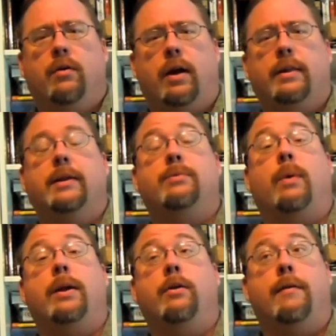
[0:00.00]
Right? That's
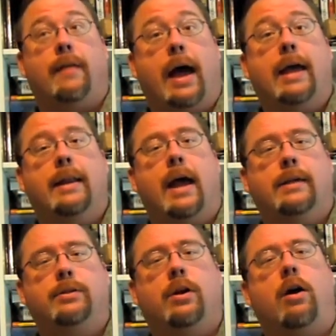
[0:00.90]
why you have iodized
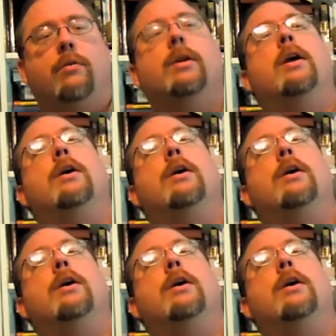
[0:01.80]
salt